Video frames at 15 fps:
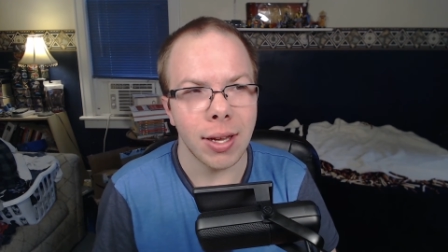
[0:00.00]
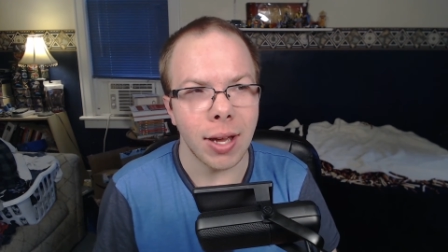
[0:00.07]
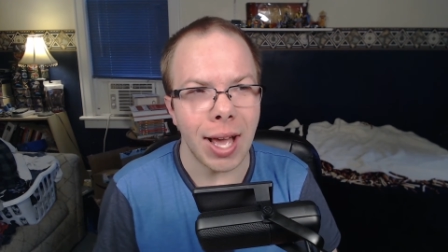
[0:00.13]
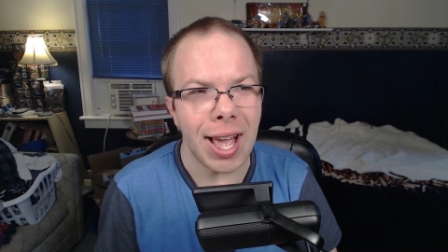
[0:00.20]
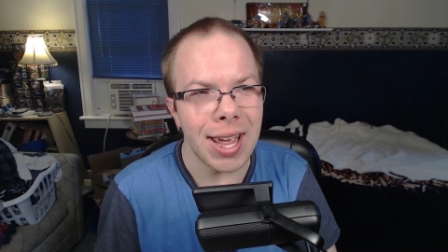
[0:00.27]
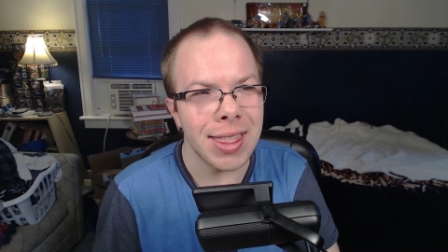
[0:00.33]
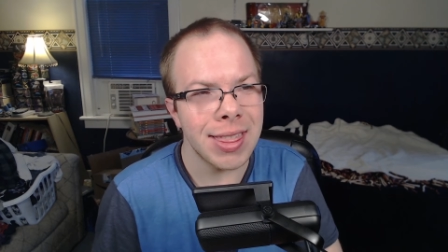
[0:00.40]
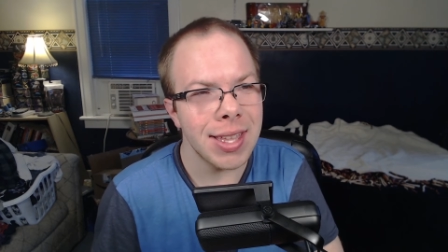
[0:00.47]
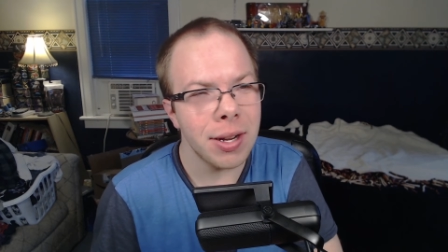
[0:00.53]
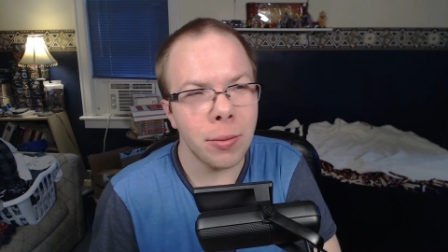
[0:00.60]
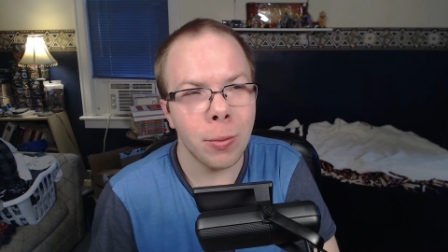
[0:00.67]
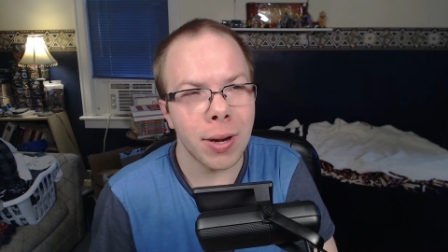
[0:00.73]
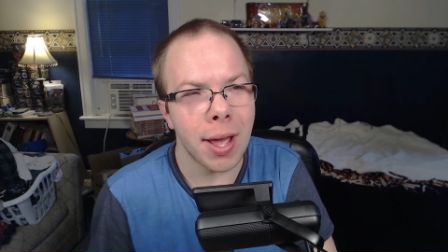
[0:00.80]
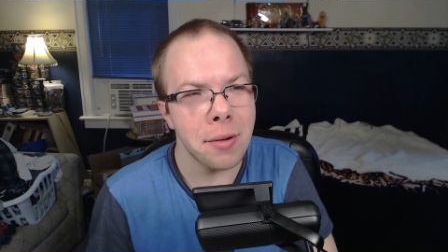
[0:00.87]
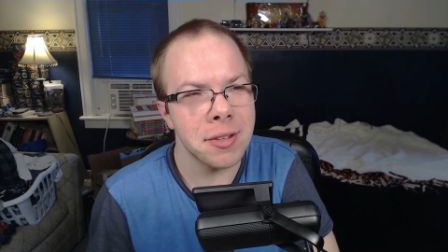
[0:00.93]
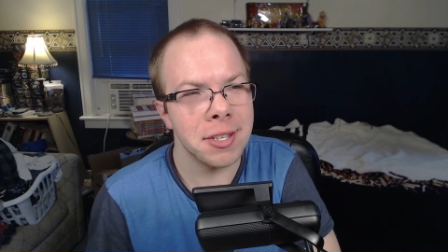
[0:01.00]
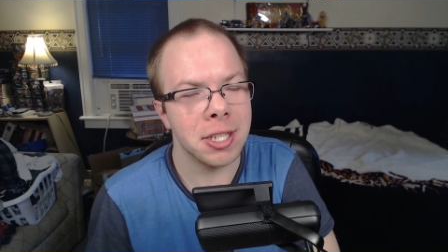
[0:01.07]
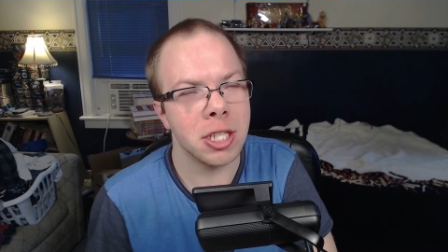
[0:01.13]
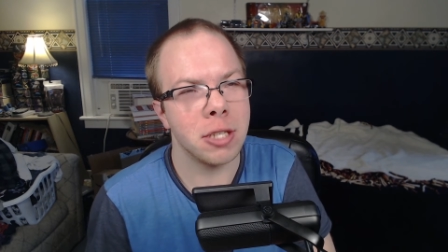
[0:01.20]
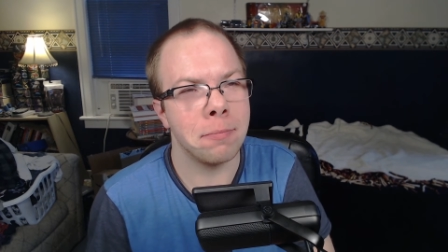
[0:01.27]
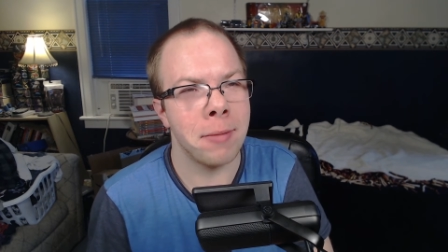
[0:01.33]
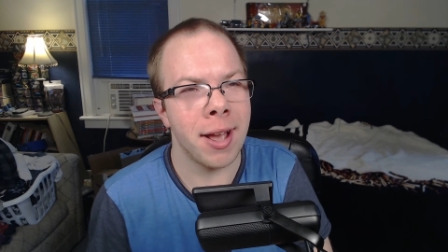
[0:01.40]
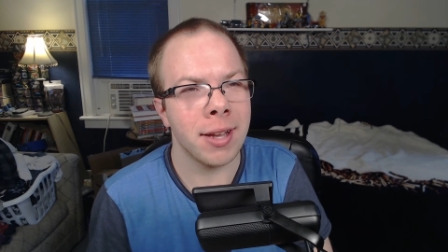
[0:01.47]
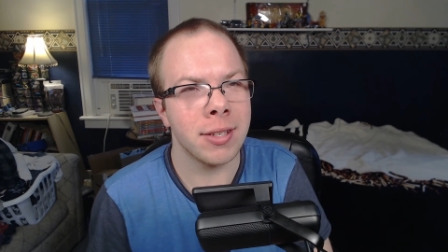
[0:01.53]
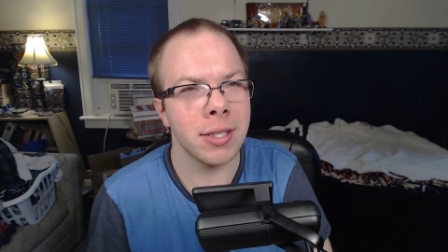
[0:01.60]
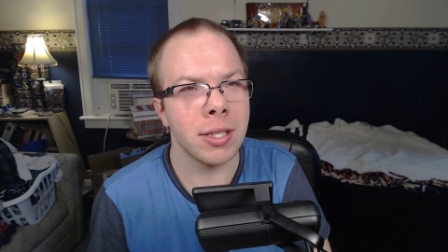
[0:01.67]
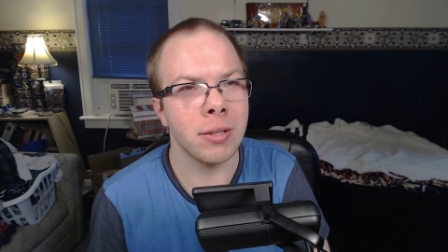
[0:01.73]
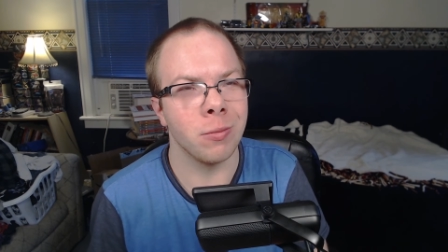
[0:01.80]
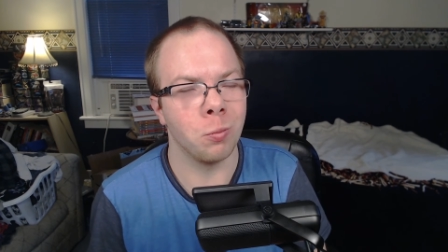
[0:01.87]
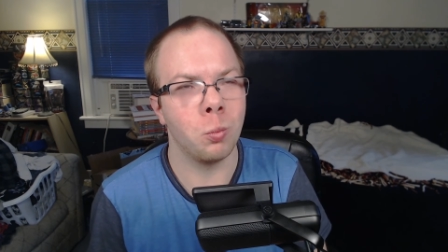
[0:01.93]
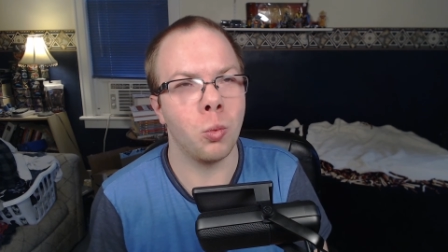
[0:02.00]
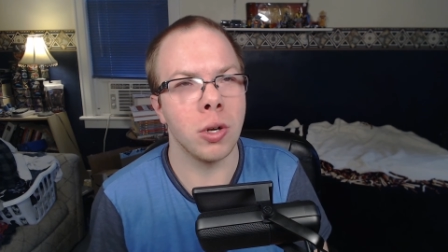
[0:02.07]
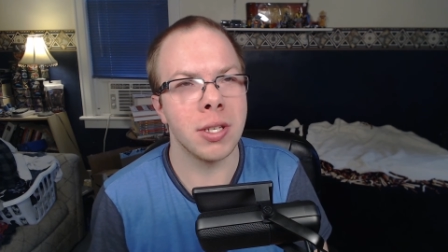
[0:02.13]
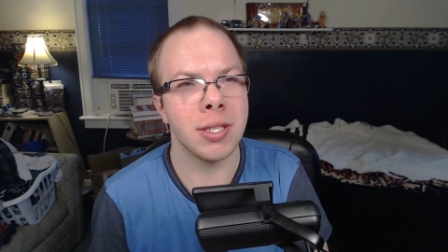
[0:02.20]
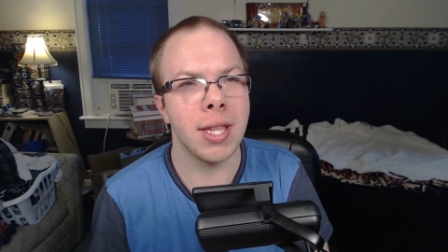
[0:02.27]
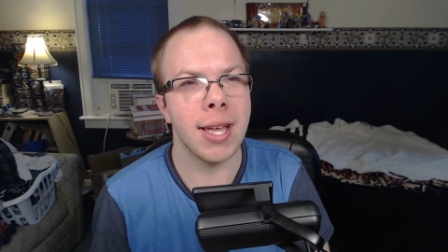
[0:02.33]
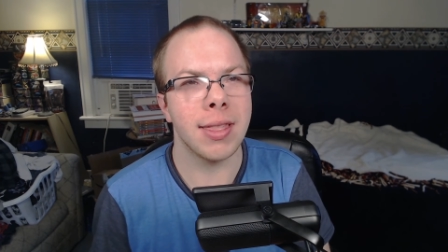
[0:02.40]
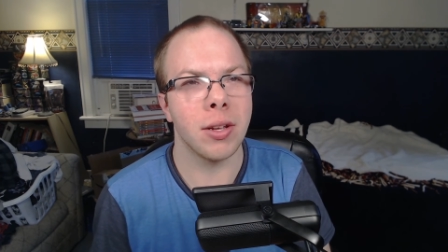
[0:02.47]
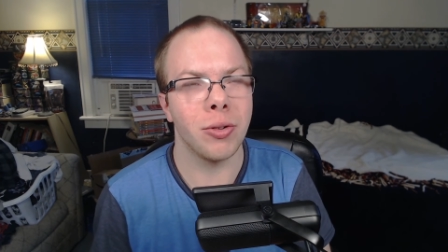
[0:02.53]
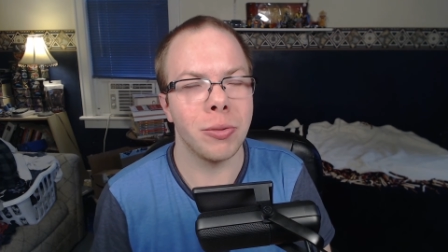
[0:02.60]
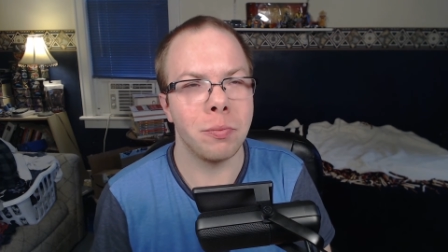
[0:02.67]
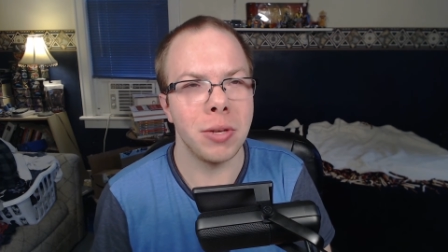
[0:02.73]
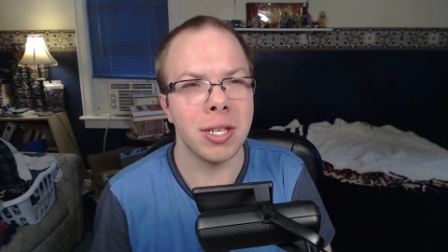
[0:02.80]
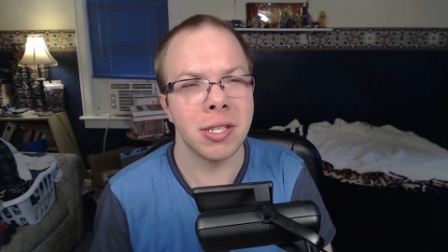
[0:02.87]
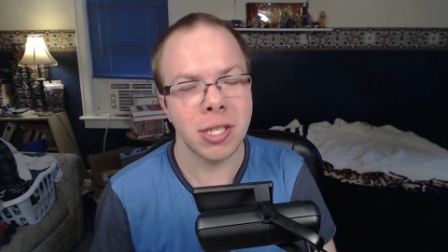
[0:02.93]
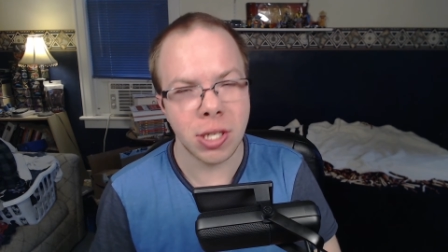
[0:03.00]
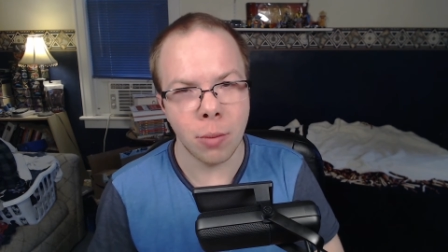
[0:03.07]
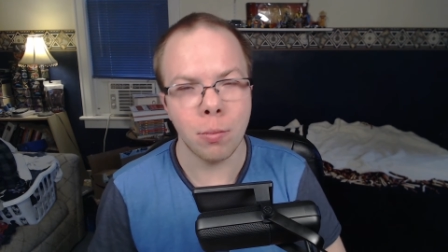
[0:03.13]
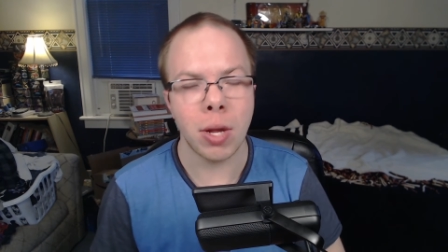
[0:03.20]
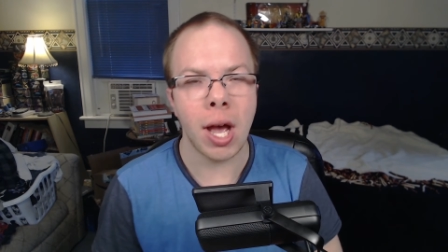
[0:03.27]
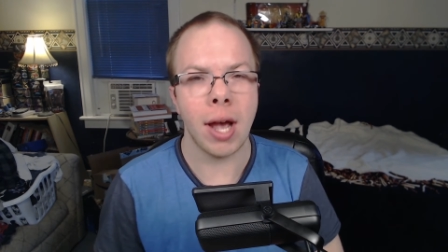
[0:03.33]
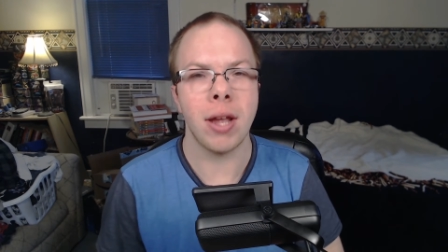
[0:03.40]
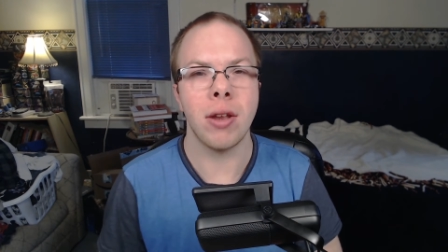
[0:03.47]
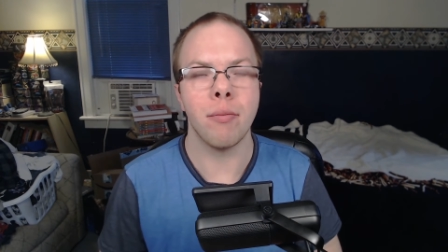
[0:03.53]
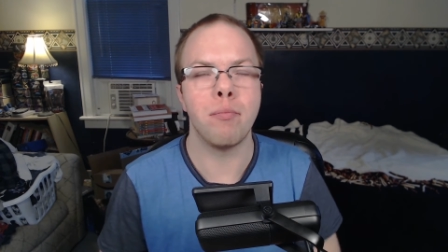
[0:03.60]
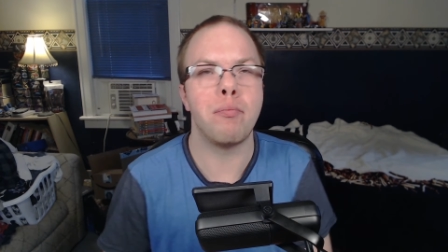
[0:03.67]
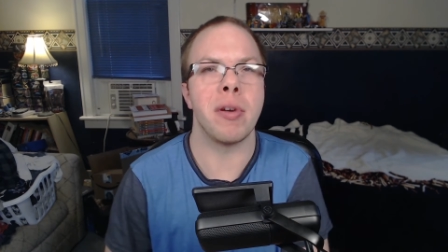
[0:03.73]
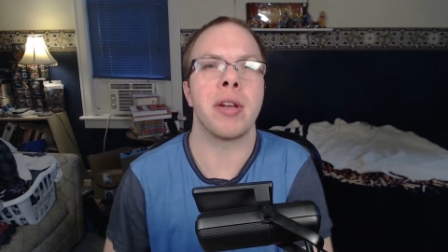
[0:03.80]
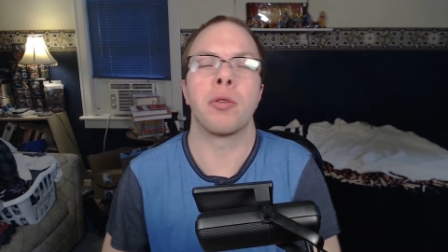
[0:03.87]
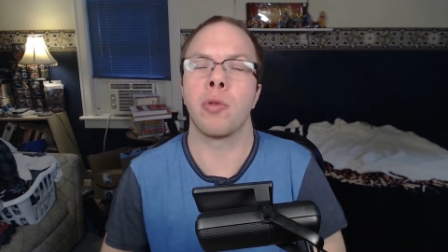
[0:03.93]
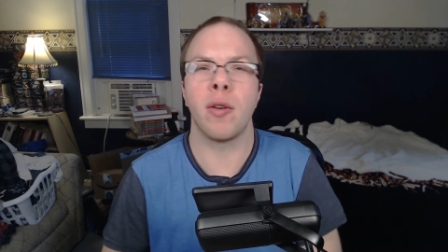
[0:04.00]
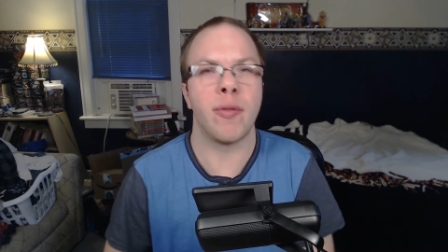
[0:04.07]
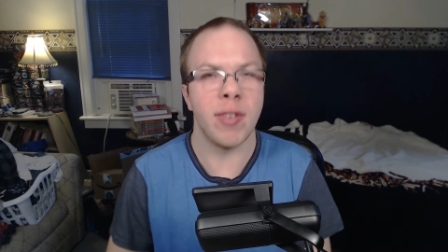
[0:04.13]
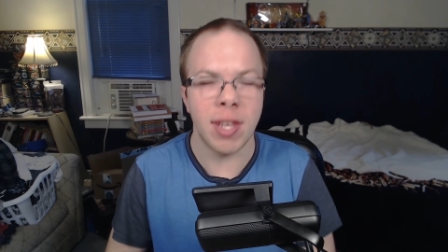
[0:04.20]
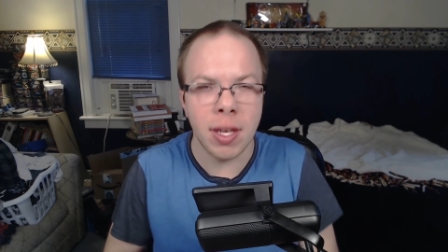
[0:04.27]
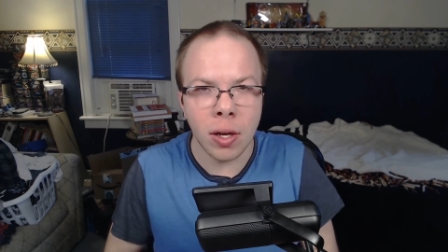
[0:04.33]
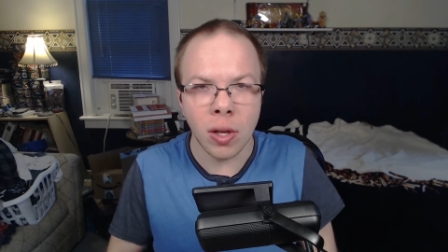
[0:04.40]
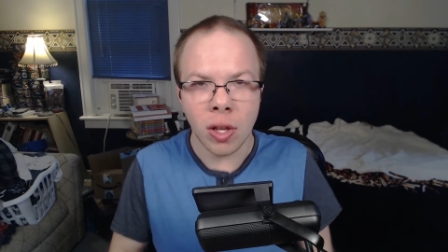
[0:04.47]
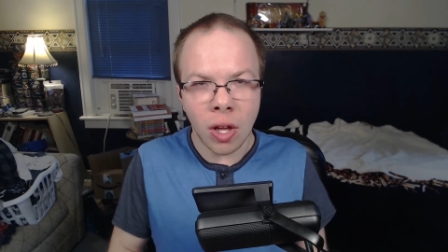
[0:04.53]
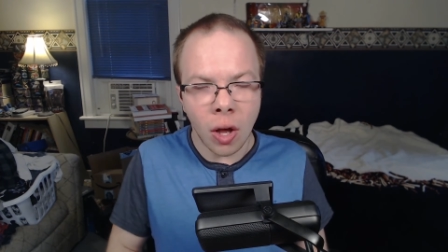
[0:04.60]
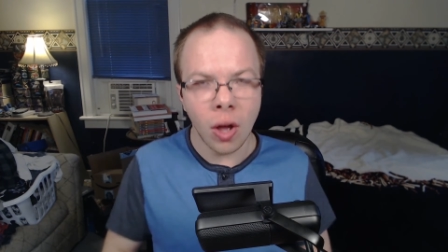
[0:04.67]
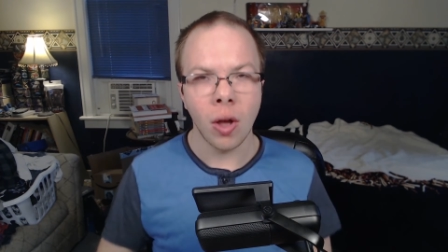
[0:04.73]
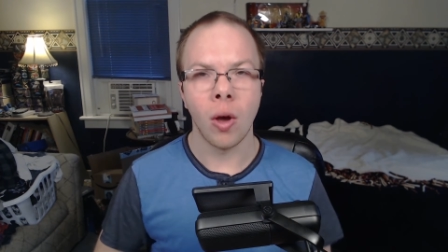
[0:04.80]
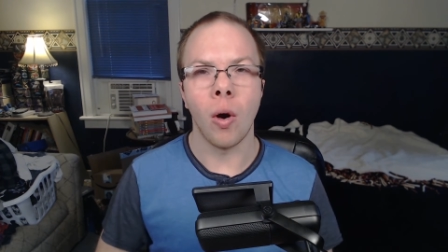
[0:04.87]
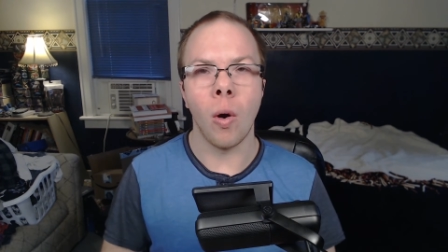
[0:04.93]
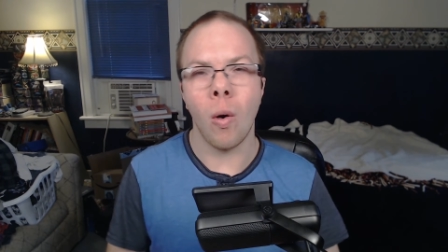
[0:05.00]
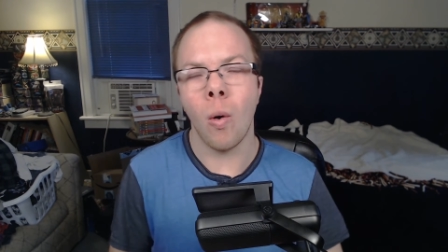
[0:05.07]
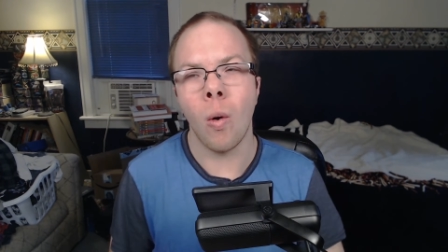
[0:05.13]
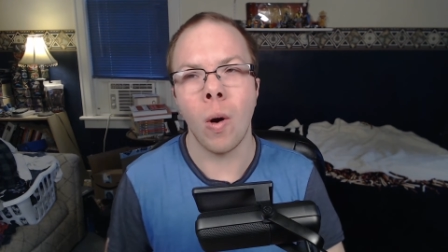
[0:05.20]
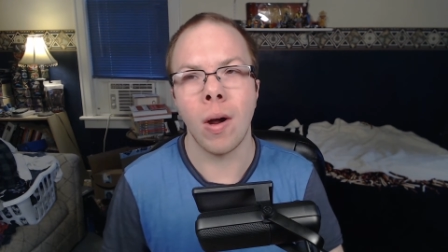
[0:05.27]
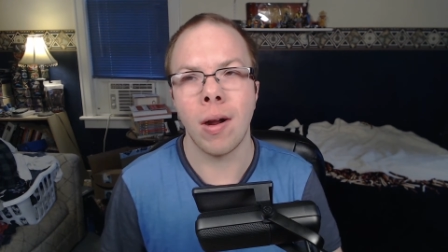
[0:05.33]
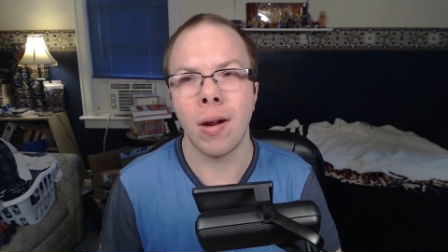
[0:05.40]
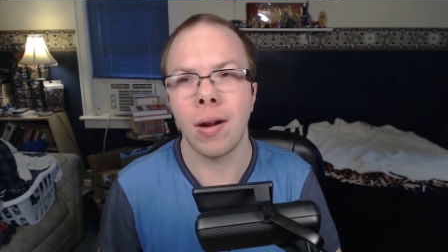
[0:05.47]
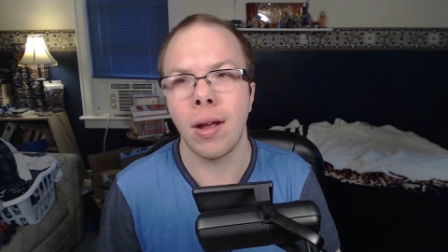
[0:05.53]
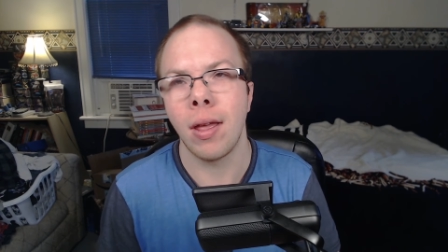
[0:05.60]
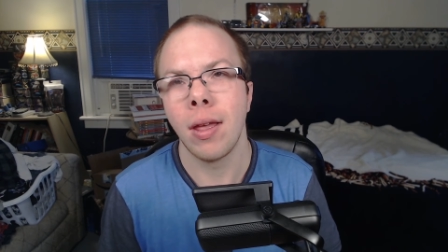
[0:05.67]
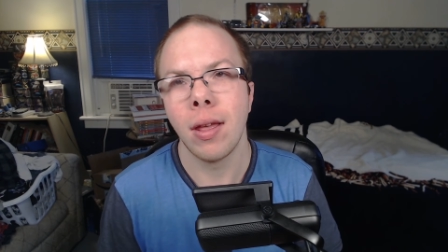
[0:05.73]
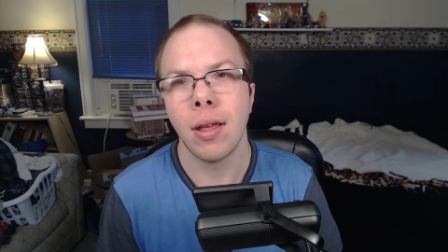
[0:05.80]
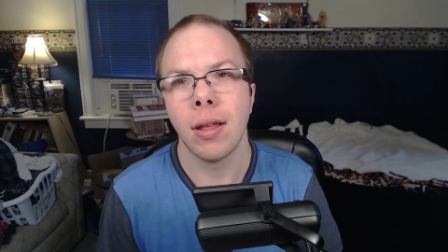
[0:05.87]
I think what I was expecting was that there would be some kind of big reveal or